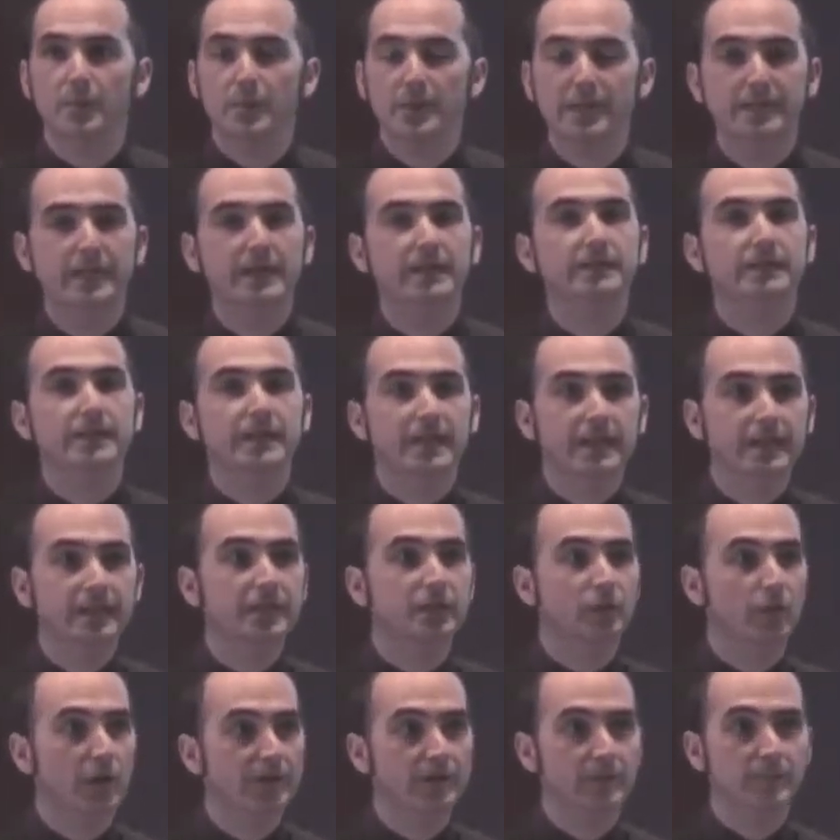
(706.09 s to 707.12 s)
begin to
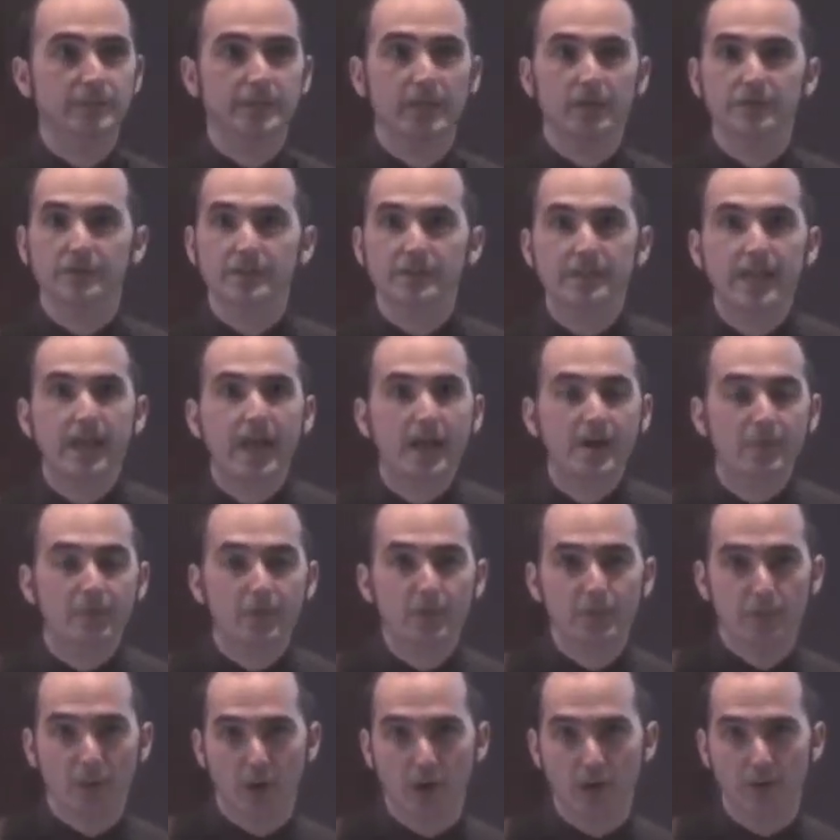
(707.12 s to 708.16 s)
integrate themselves into
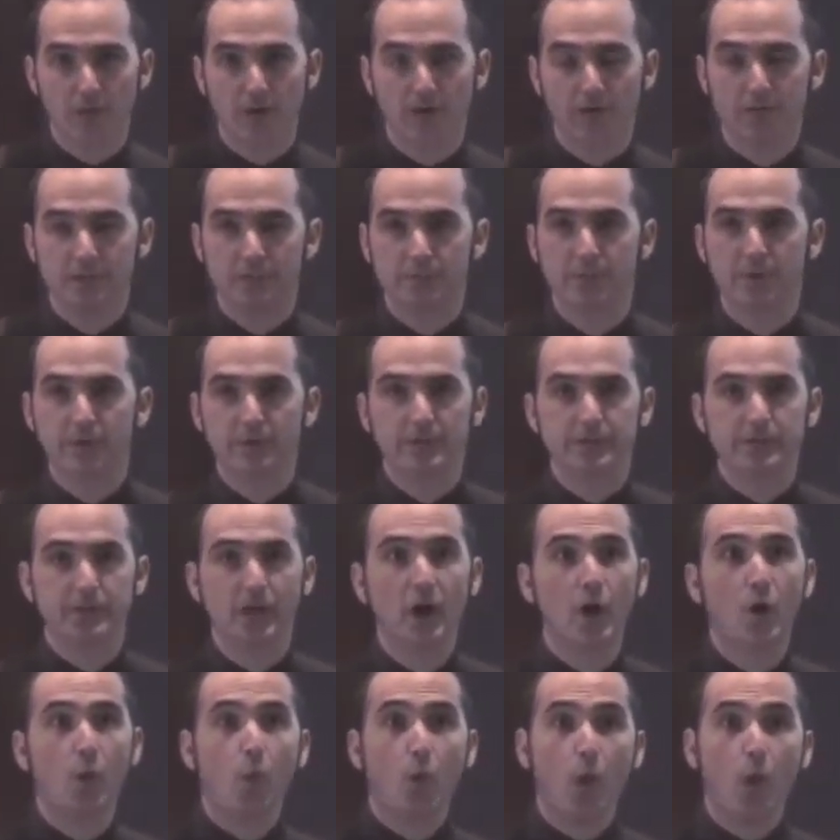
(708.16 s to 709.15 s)
every part of our experience.